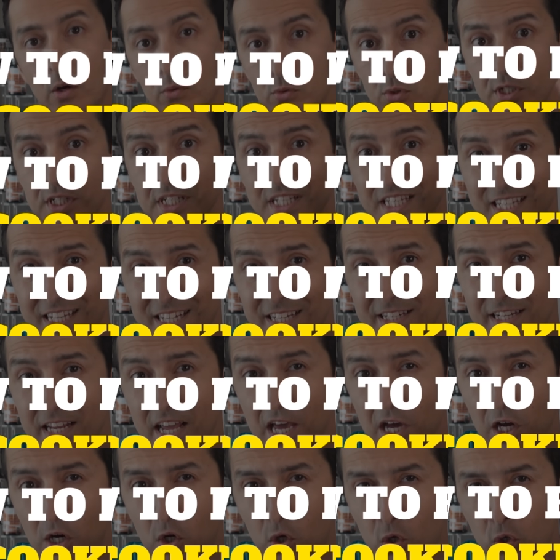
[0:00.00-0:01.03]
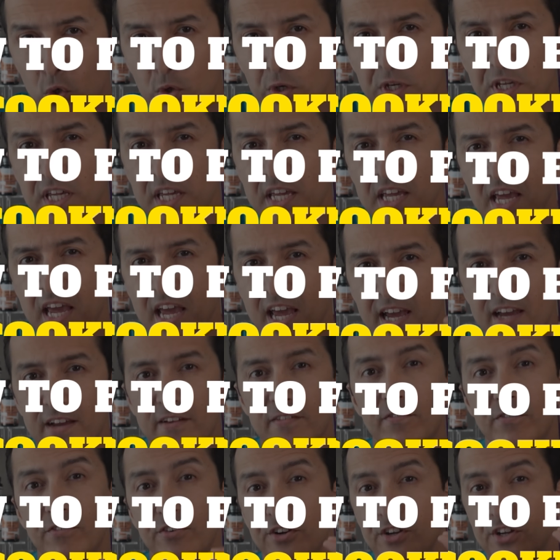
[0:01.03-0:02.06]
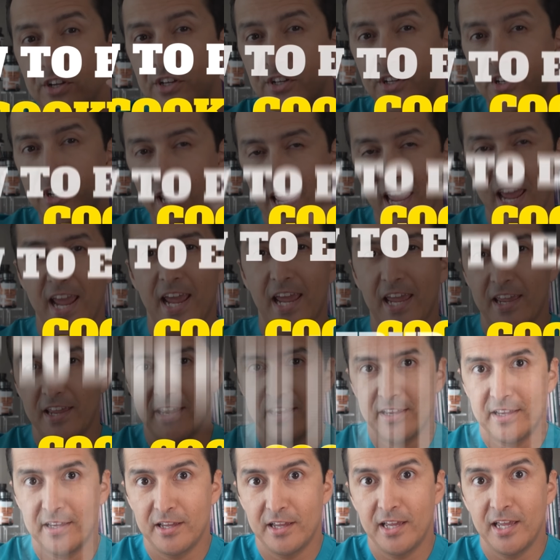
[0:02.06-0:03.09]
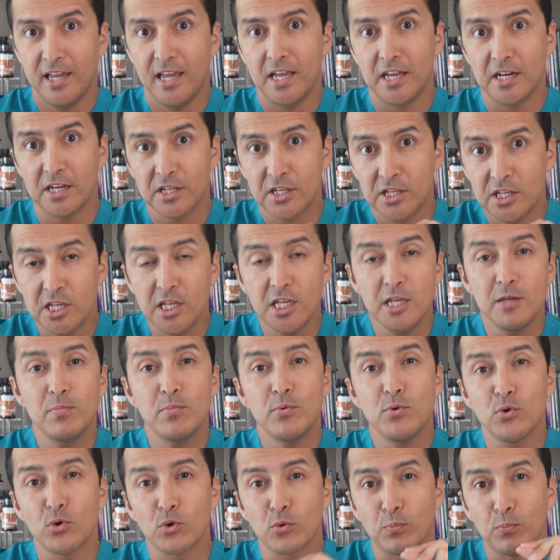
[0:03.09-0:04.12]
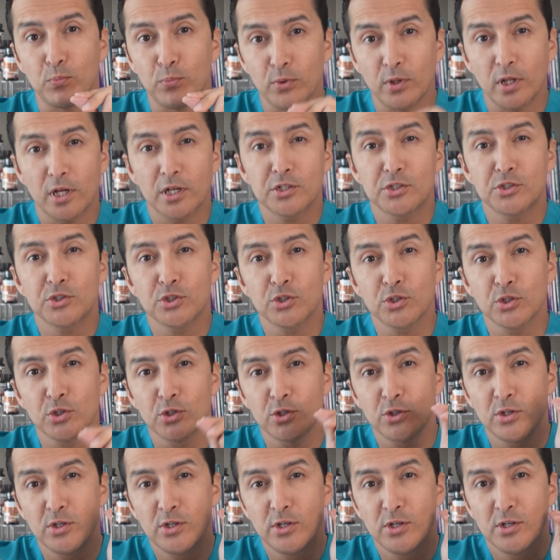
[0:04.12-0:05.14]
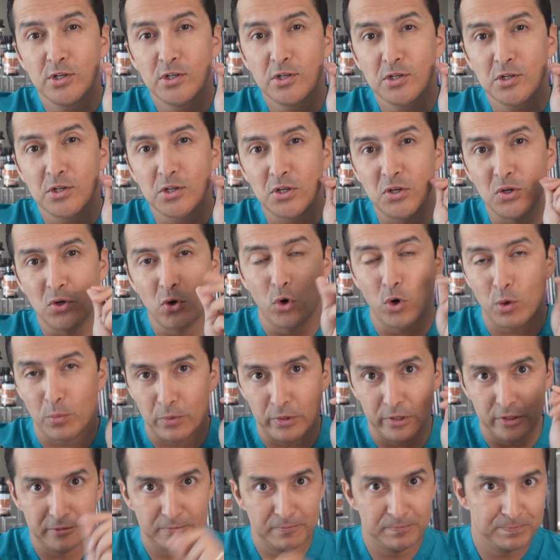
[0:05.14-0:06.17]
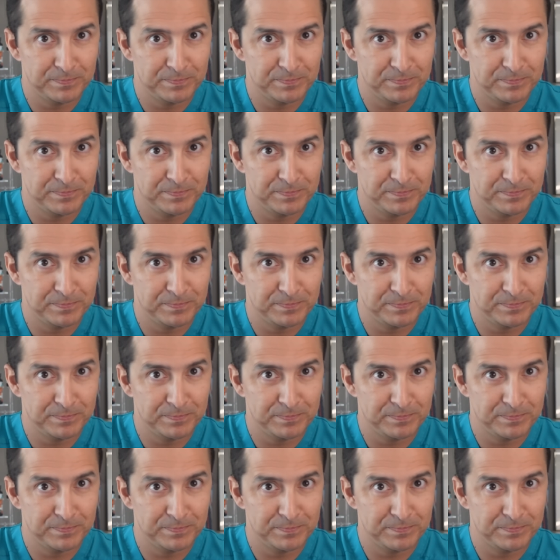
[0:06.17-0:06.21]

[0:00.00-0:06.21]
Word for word: to eat a cookie every day and keep your blood sugar normal.